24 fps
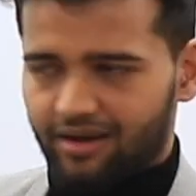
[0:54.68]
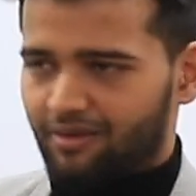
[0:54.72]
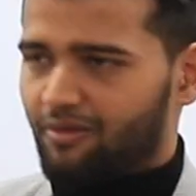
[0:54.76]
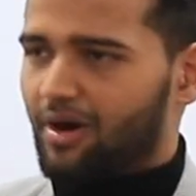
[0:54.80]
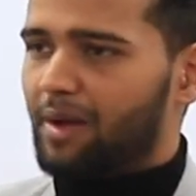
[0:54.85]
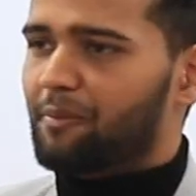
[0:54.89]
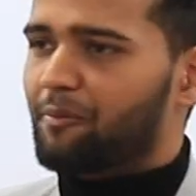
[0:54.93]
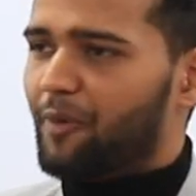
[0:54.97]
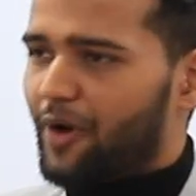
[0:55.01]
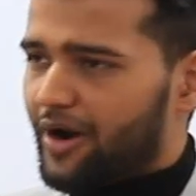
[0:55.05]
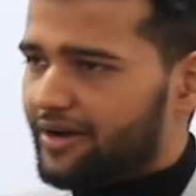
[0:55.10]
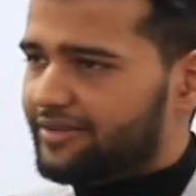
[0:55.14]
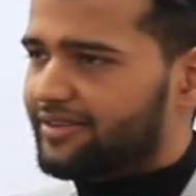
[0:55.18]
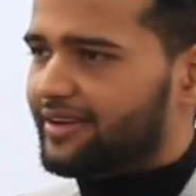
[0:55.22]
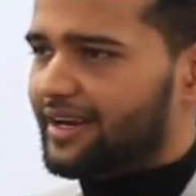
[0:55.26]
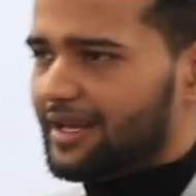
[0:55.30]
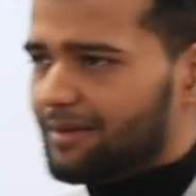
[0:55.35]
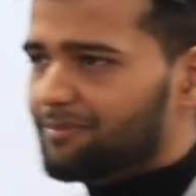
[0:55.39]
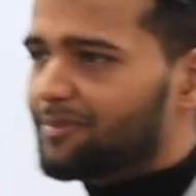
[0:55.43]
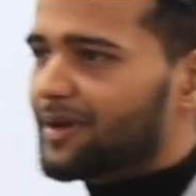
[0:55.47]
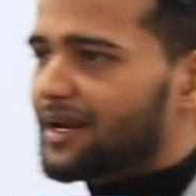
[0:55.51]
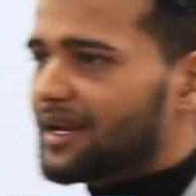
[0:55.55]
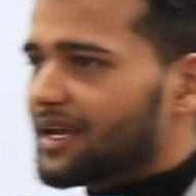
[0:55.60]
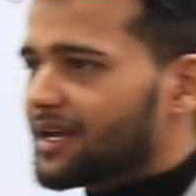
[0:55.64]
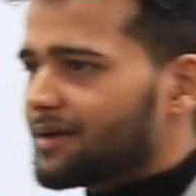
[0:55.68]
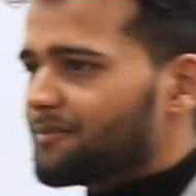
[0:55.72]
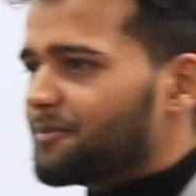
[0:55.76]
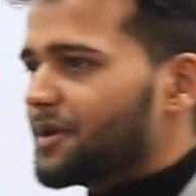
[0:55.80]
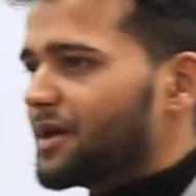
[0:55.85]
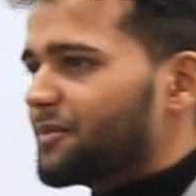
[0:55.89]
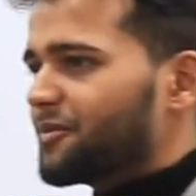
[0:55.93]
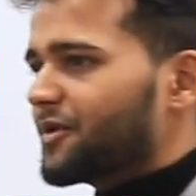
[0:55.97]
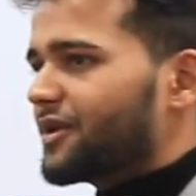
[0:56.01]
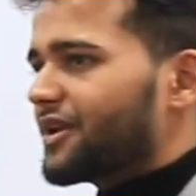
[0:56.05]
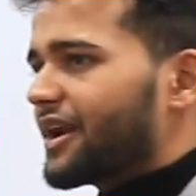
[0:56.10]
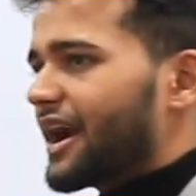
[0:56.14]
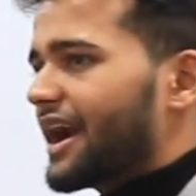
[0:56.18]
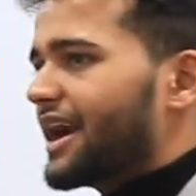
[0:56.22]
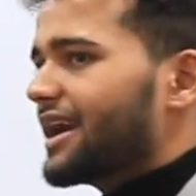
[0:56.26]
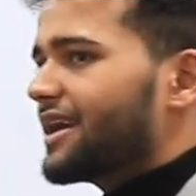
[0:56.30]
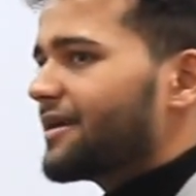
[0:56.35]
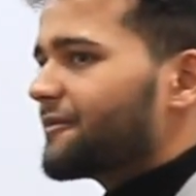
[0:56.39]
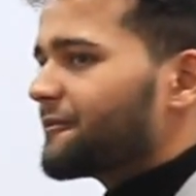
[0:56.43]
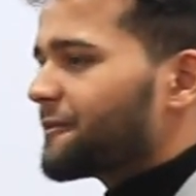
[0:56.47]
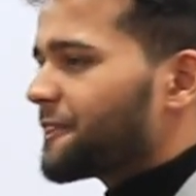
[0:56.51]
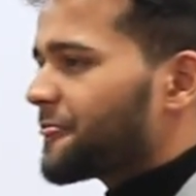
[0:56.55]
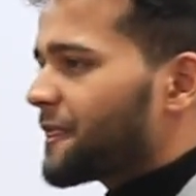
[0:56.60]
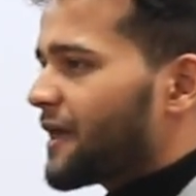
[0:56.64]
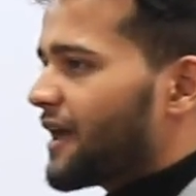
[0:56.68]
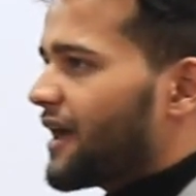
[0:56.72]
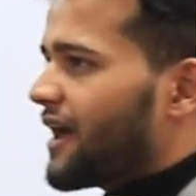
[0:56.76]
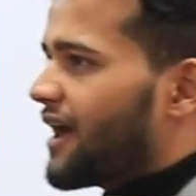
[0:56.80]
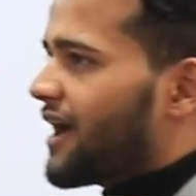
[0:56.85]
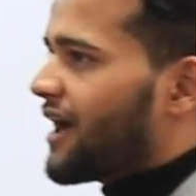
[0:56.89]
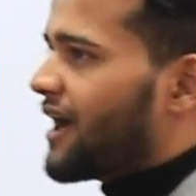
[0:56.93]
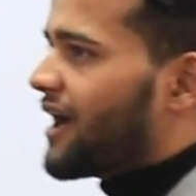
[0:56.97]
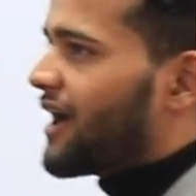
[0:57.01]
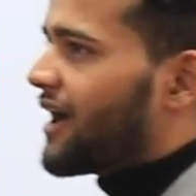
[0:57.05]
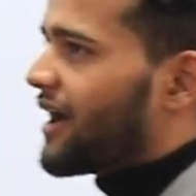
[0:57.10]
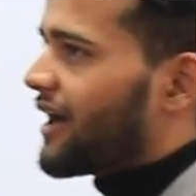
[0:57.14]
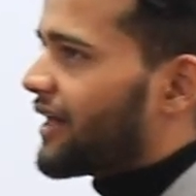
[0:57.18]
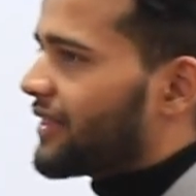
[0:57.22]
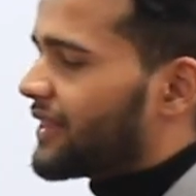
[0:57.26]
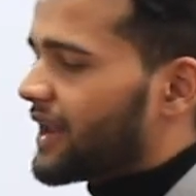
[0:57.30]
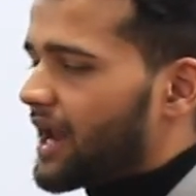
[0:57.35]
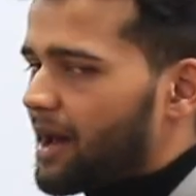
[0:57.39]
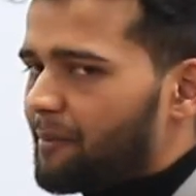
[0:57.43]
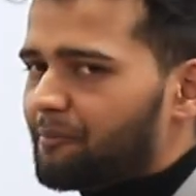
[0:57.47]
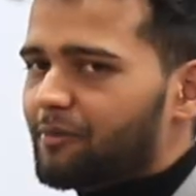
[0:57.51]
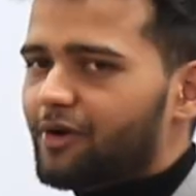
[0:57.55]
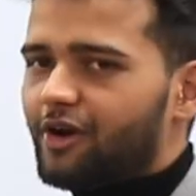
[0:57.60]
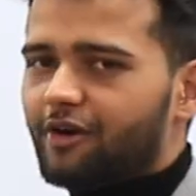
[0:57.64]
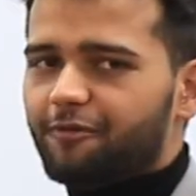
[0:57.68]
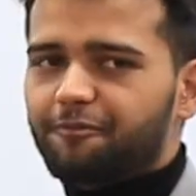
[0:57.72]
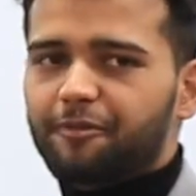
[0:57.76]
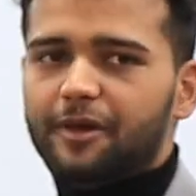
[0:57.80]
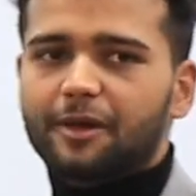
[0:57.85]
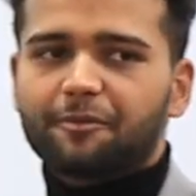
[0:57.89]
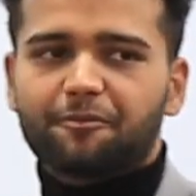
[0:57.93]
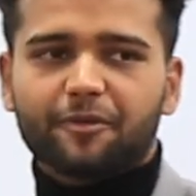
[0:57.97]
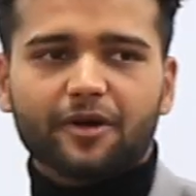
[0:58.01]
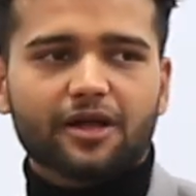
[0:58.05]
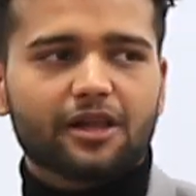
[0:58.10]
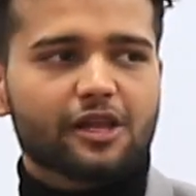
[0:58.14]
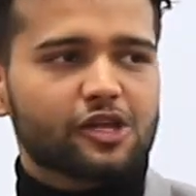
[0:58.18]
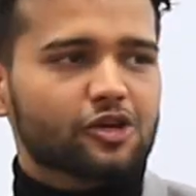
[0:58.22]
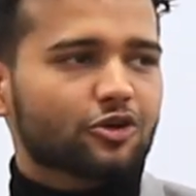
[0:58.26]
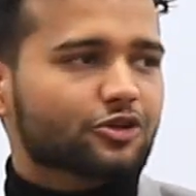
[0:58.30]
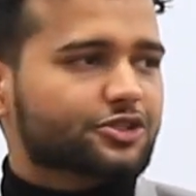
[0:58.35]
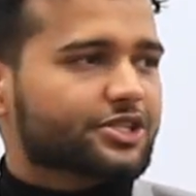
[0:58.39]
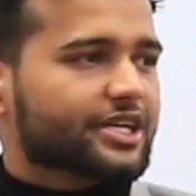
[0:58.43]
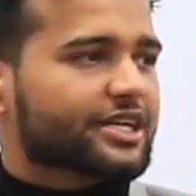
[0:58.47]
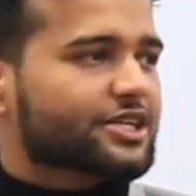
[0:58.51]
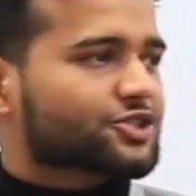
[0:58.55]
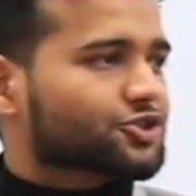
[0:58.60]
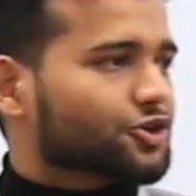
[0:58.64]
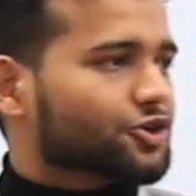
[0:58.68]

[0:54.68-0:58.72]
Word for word: 1.3 billion people, right? The number of people using